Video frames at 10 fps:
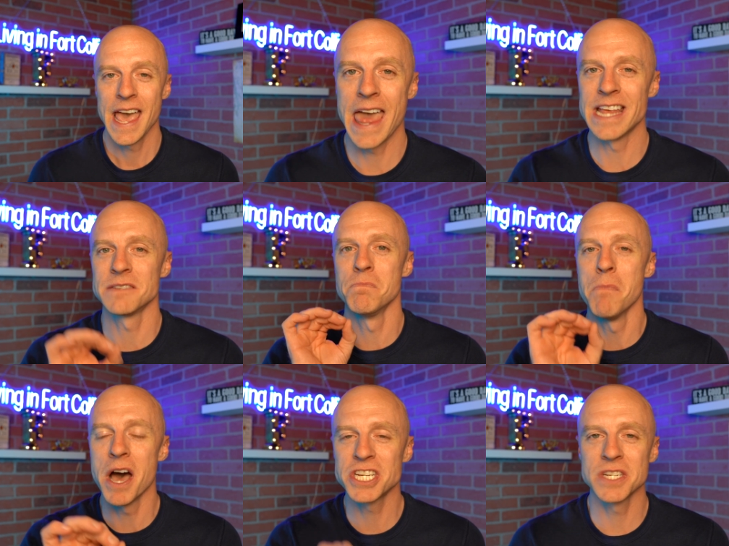And as
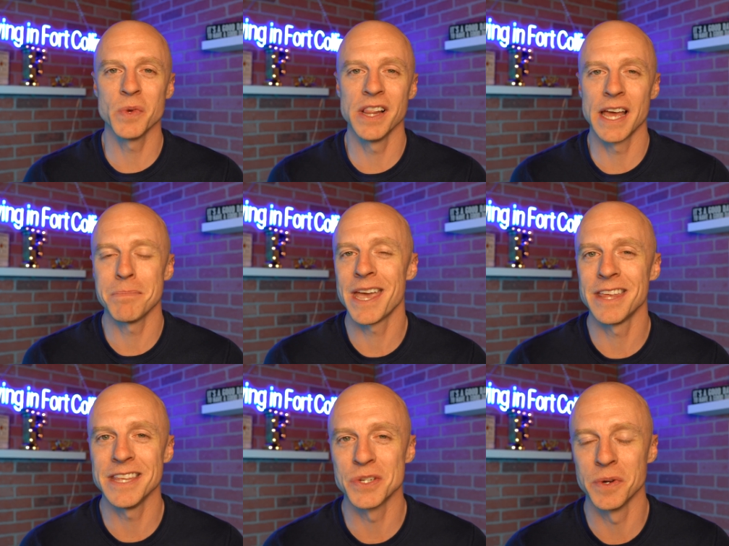much as we like
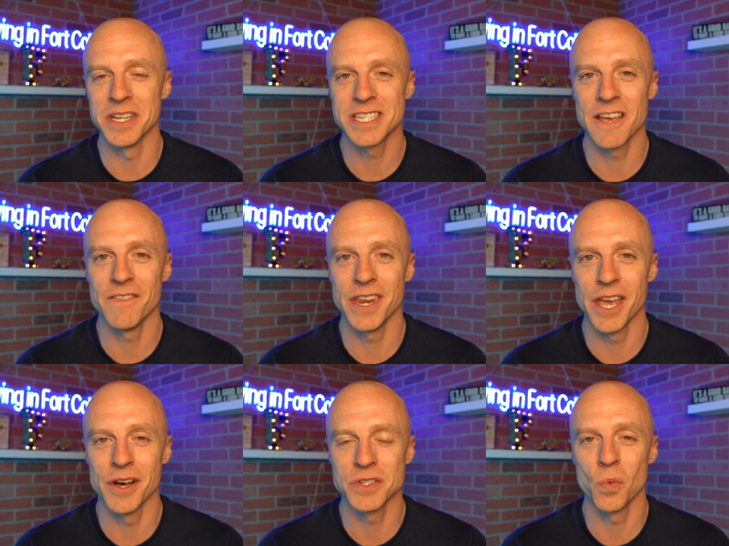making these real estate
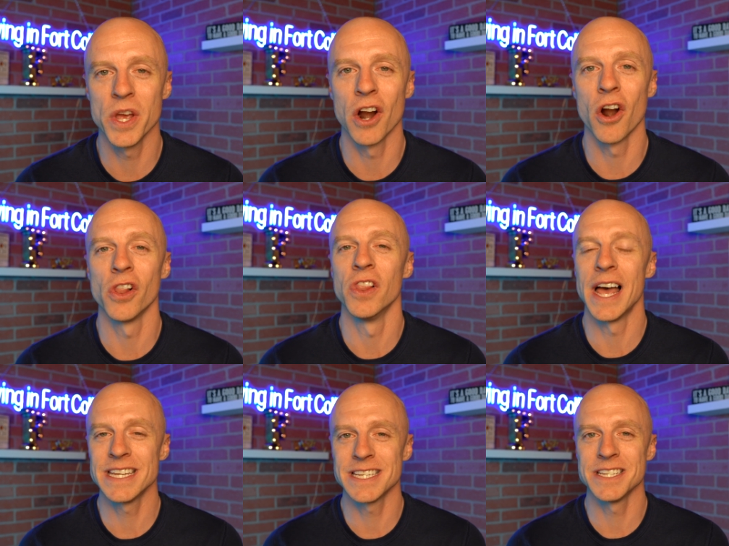videos, we are
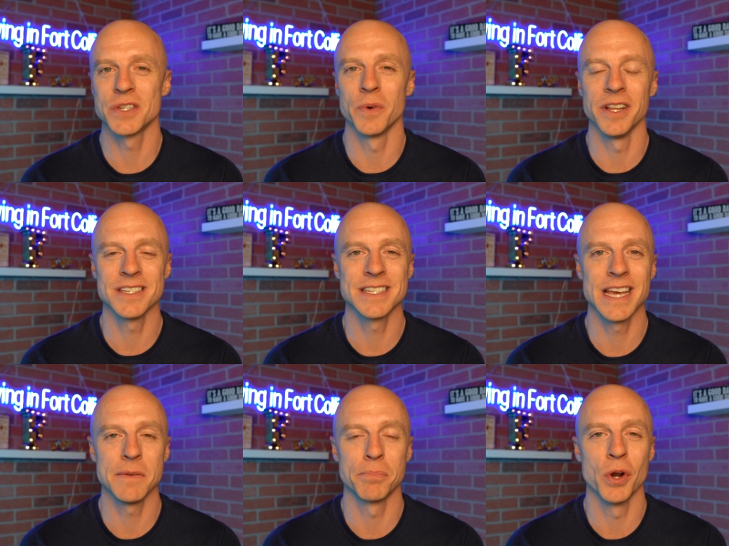licensed real
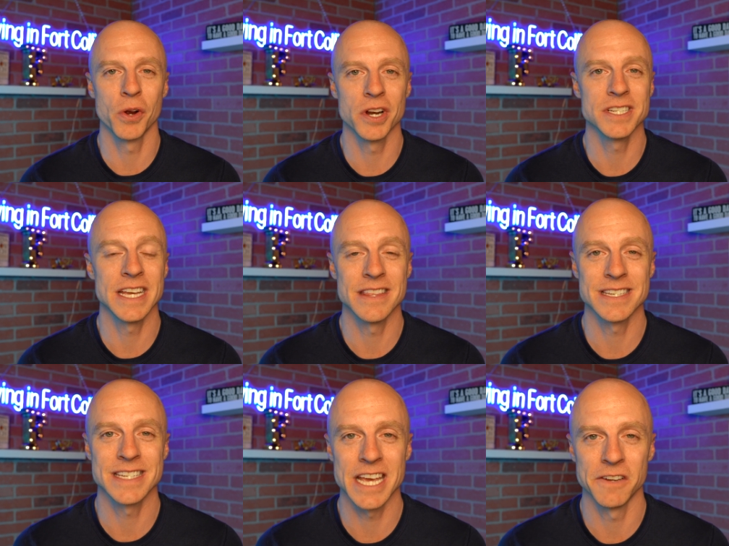estate brokers in the
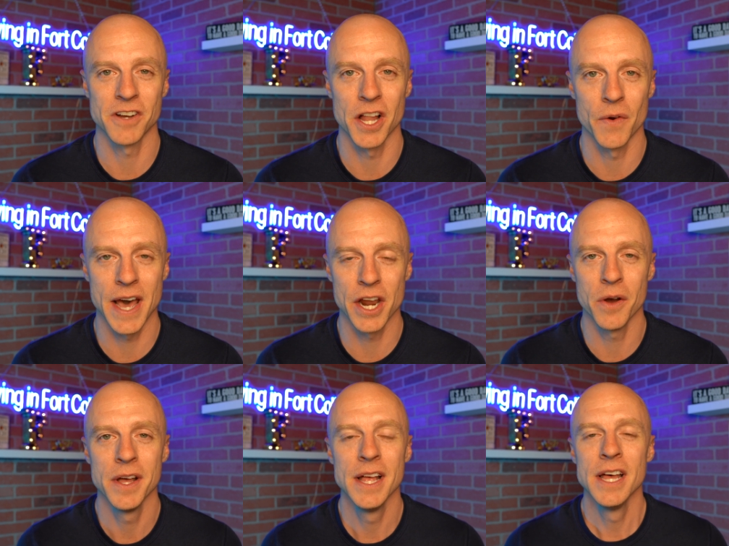state of Colorado.